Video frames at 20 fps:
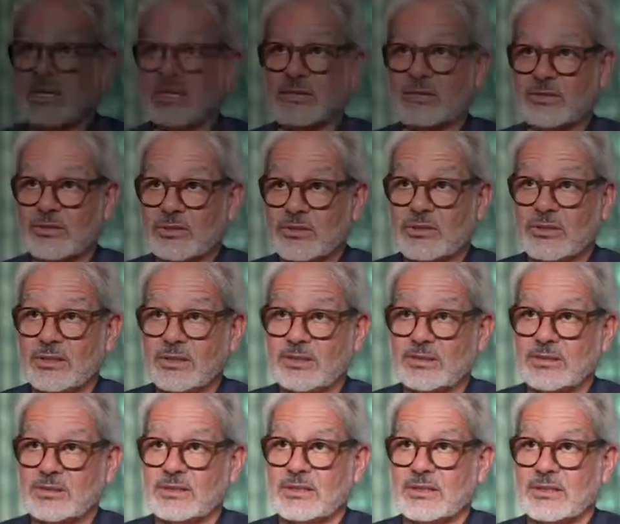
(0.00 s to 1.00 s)
other
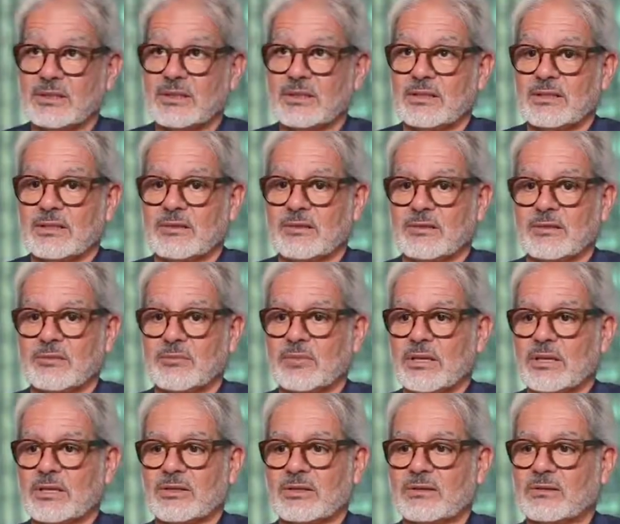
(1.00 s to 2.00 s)
choice,
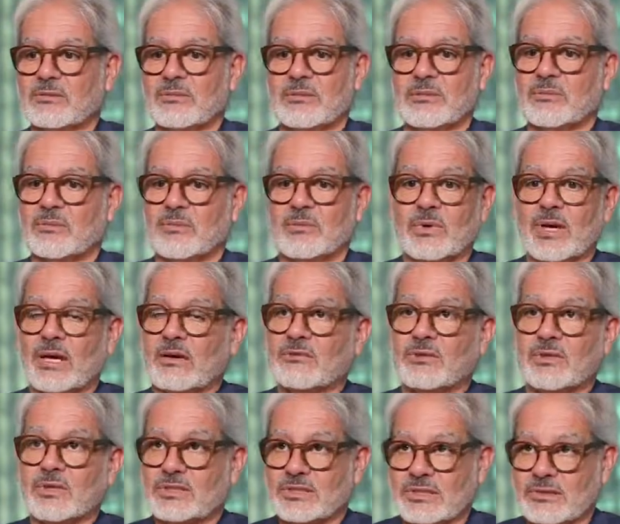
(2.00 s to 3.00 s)
but we have
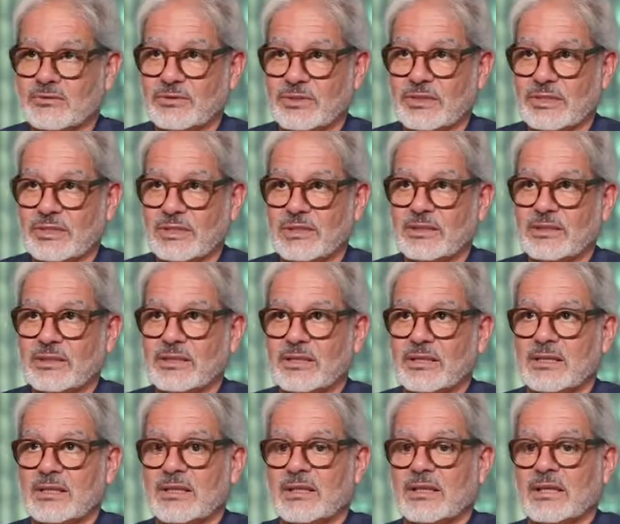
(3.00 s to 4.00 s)
lost everything.
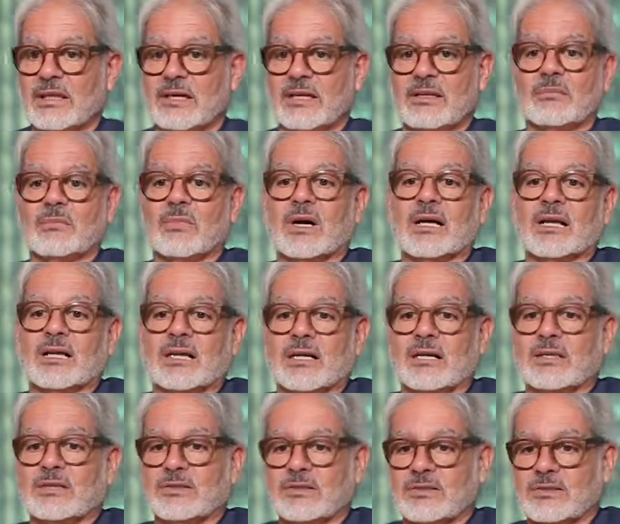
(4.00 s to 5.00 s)
And in my
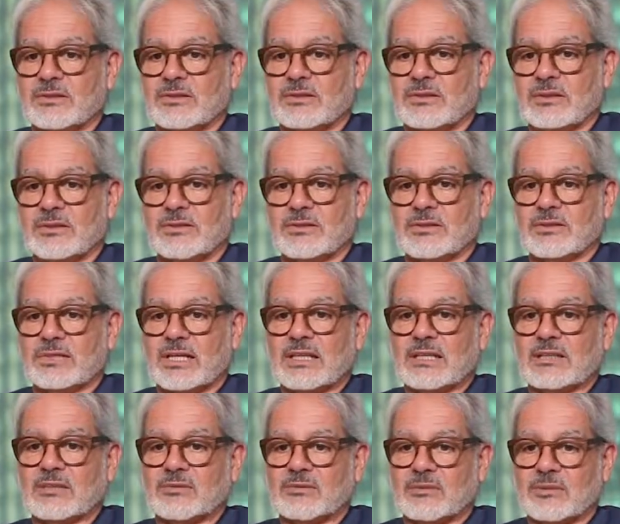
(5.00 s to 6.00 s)
case, it
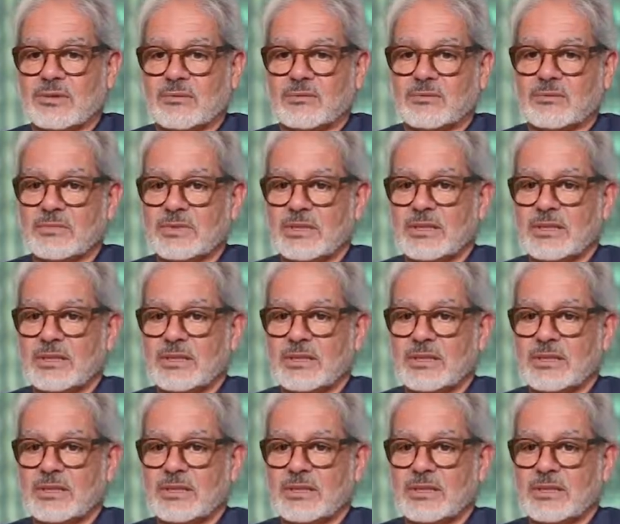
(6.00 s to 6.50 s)
resulted from